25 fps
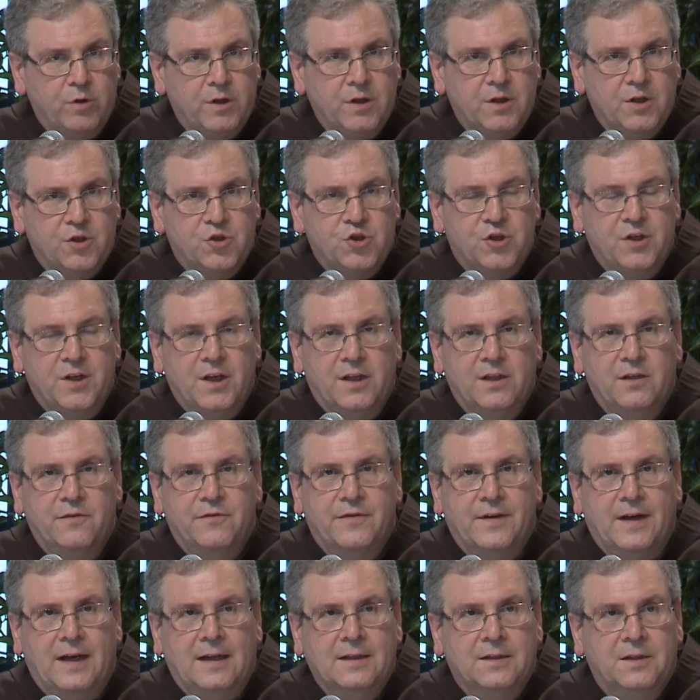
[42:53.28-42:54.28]

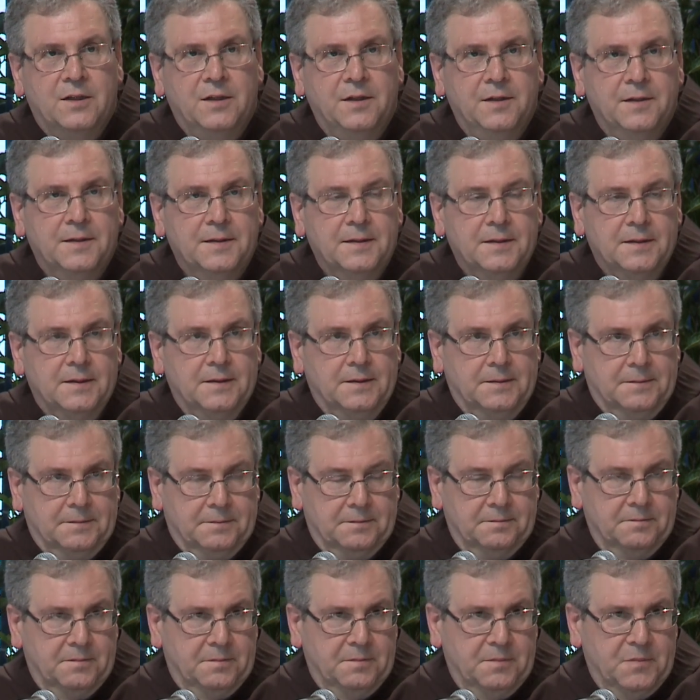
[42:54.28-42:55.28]
friars of the
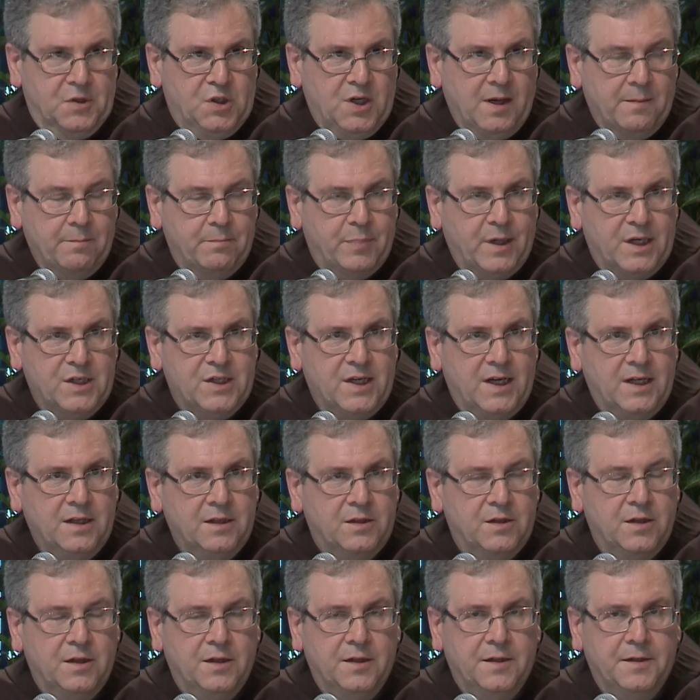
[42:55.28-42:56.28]
Custody of the Holy
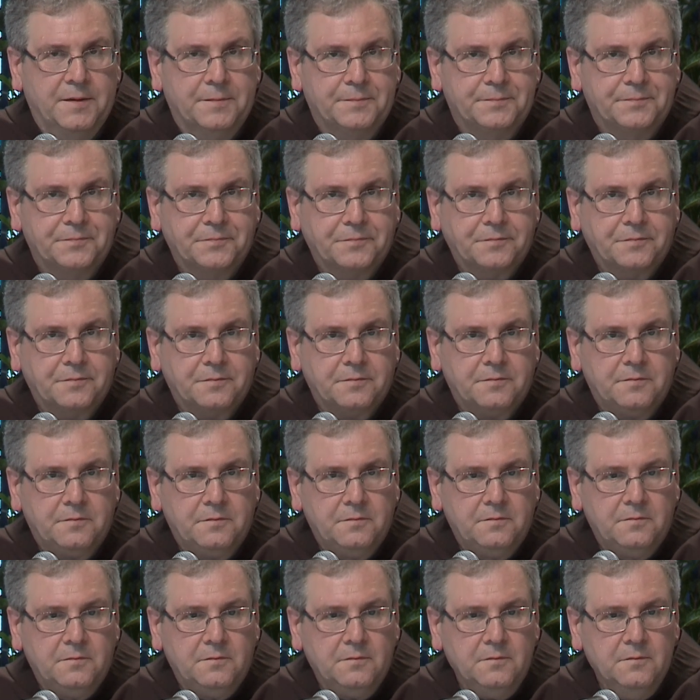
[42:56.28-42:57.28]
Land
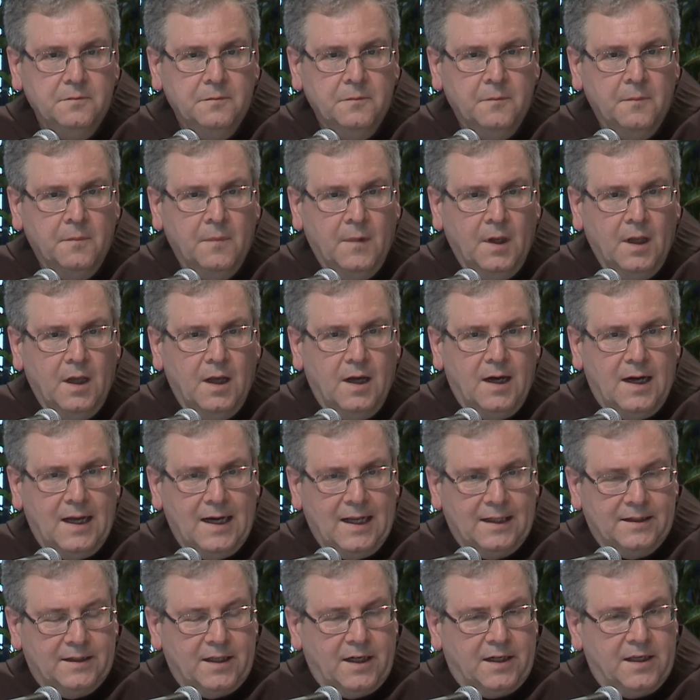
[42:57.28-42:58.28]
in
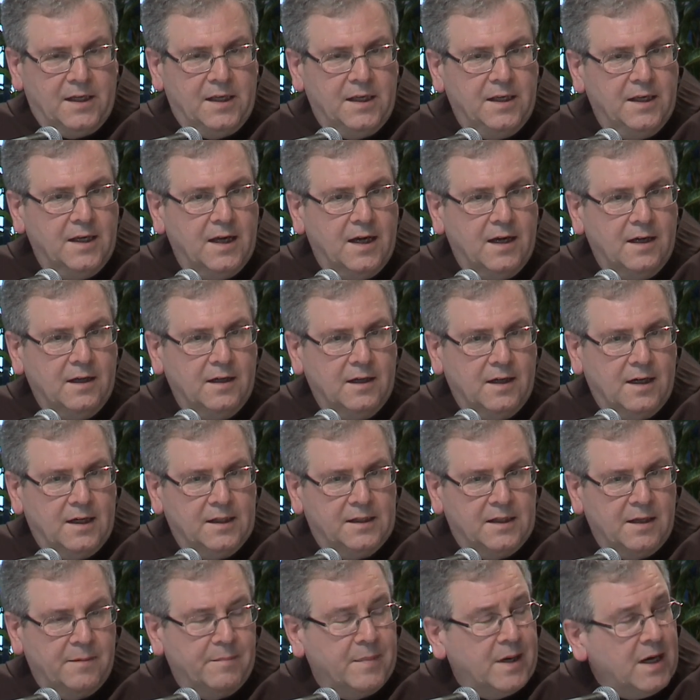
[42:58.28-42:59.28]
Syria
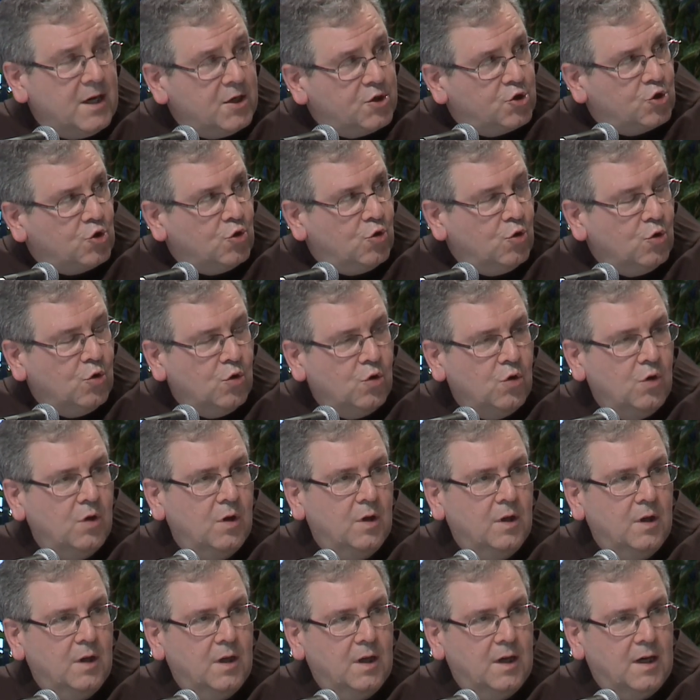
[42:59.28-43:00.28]
are
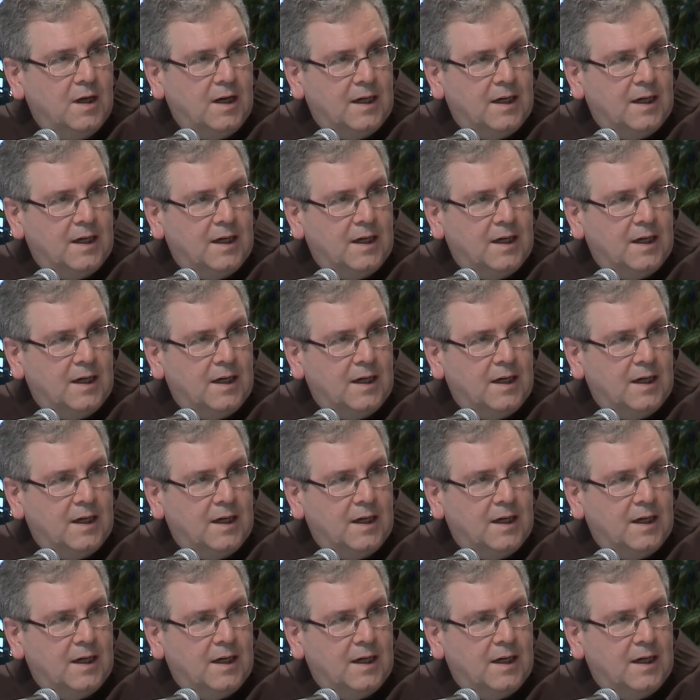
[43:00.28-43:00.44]
present